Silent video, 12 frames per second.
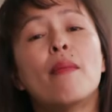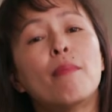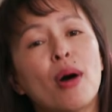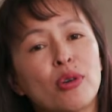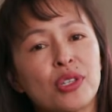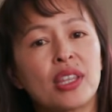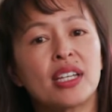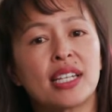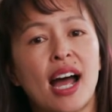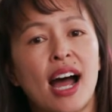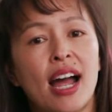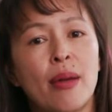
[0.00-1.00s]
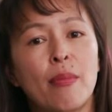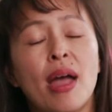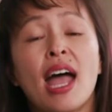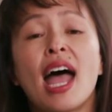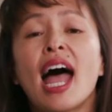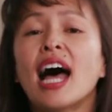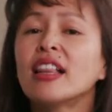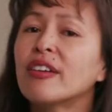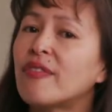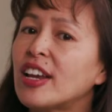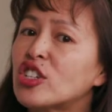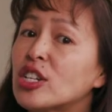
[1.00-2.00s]
Most of the time,
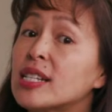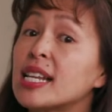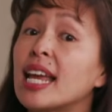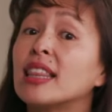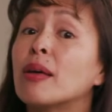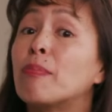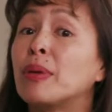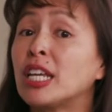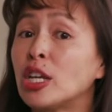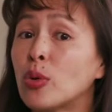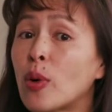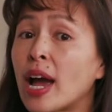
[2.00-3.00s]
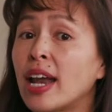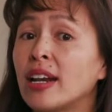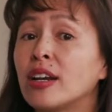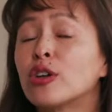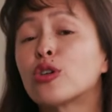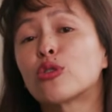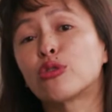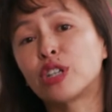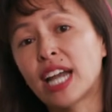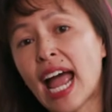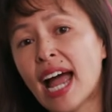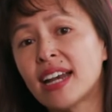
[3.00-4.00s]
elevations in the B U N,
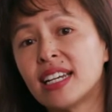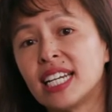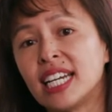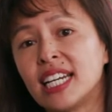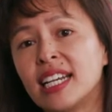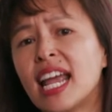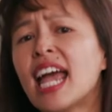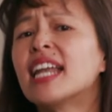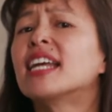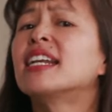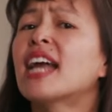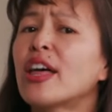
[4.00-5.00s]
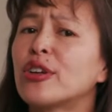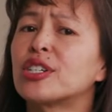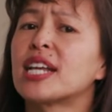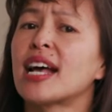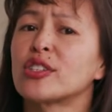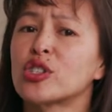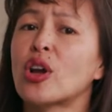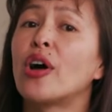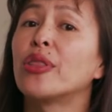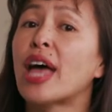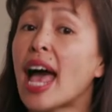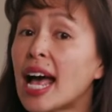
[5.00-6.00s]
creatinine, and another test
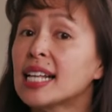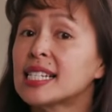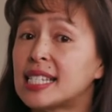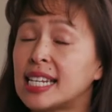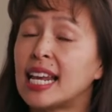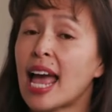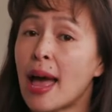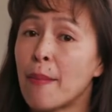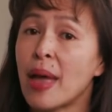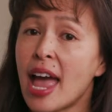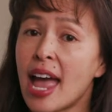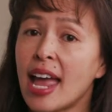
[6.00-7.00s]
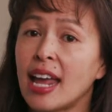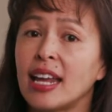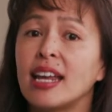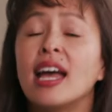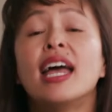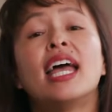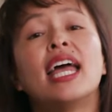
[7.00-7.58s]
called the S D M A